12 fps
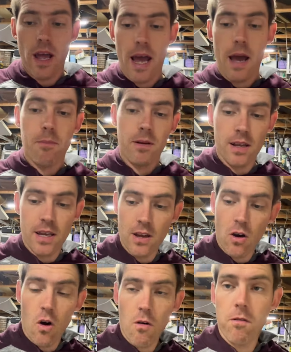happily
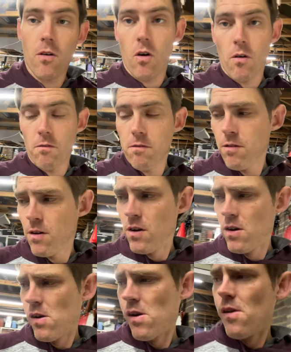off of
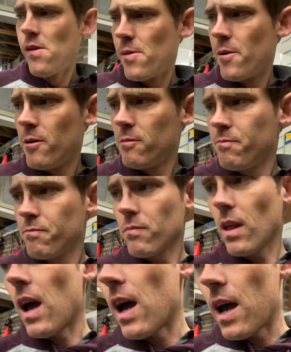
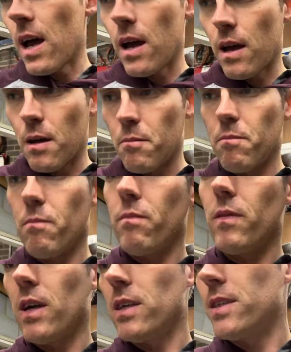
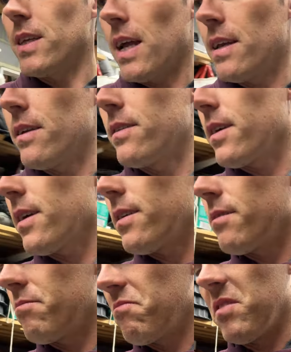um, a standard,
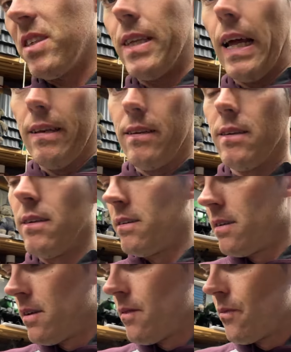standard,
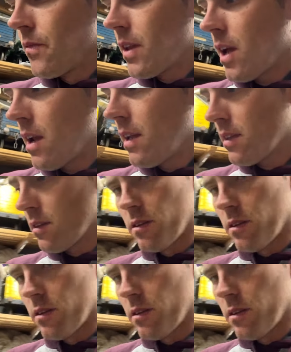a little